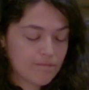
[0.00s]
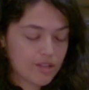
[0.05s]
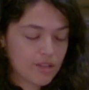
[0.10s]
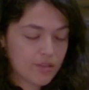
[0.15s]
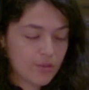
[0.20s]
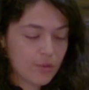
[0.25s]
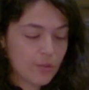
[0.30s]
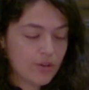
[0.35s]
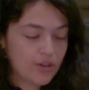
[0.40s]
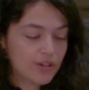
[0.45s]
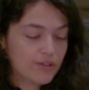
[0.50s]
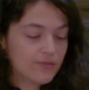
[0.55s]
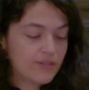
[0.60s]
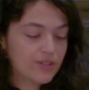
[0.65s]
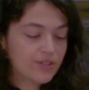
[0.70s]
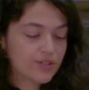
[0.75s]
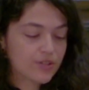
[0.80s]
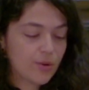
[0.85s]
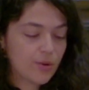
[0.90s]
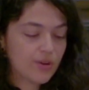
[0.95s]
The work of
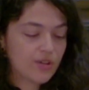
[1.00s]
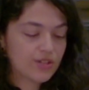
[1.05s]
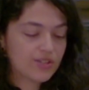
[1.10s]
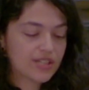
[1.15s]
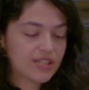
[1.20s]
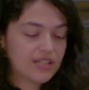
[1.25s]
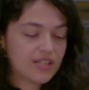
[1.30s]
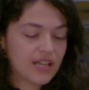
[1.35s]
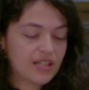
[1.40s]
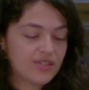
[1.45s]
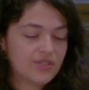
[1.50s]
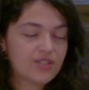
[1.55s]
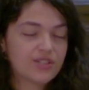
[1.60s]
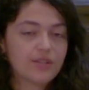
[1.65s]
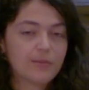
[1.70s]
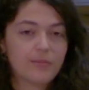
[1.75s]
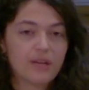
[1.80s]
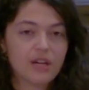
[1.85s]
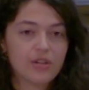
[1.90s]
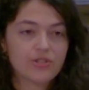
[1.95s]
this course intends to
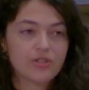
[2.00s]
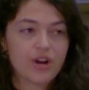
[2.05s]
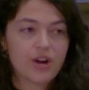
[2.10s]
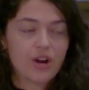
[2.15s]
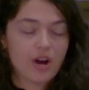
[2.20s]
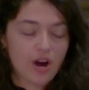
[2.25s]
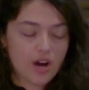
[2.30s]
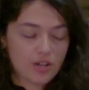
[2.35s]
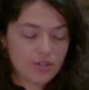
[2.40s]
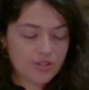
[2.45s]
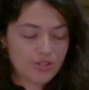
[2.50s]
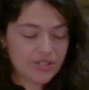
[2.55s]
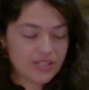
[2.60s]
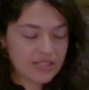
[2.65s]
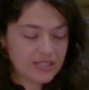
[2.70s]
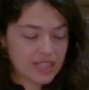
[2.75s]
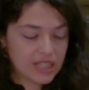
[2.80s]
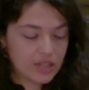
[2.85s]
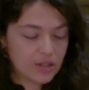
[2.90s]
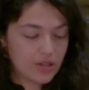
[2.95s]
melt our hearts a
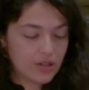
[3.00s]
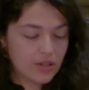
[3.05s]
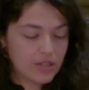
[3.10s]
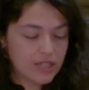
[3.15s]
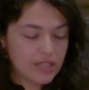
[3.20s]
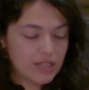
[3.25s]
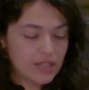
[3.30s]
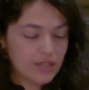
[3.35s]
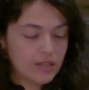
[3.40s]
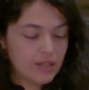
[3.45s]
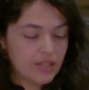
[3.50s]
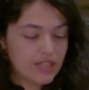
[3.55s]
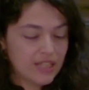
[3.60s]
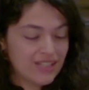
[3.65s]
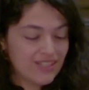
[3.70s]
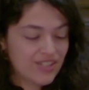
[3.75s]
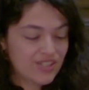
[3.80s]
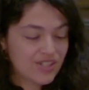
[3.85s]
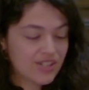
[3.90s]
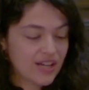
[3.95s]
little
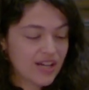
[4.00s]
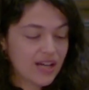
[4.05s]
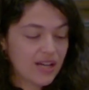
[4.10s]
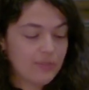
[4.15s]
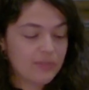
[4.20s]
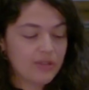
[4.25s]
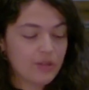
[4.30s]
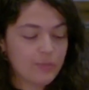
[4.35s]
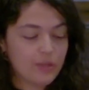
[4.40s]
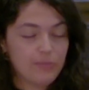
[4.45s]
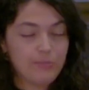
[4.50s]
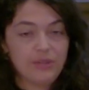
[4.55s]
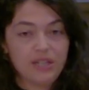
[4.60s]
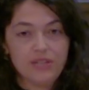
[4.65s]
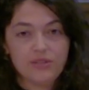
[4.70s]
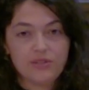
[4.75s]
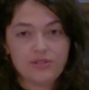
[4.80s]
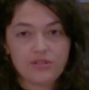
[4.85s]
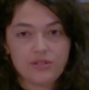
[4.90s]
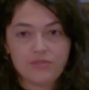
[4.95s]
each time that we
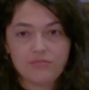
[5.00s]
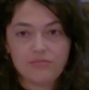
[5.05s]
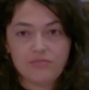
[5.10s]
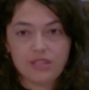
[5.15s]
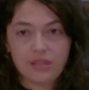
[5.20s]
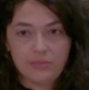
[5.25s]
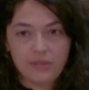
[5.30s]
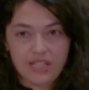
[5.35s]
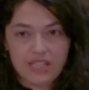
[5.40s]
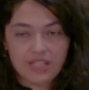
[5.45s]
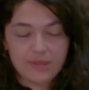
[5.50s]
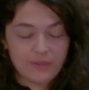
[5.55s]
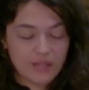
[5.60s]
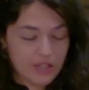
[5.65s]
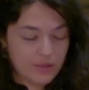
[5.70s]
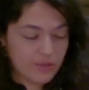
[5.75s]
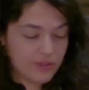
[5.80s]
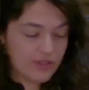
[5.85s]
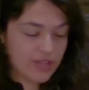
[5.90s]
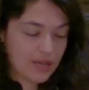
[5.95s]
meet. Let me
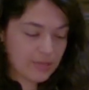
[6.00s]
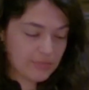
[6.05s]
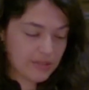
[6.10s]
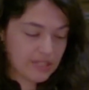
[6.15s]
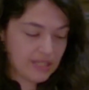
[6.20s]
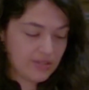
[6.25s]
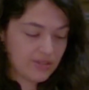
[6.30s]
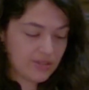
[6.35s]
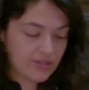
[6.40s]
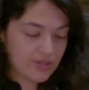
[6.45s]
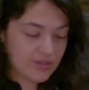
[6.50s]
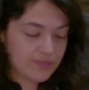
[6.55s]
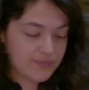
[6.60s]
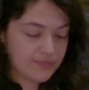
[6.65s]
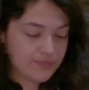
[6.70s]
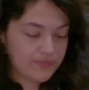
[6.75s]
explain what that means.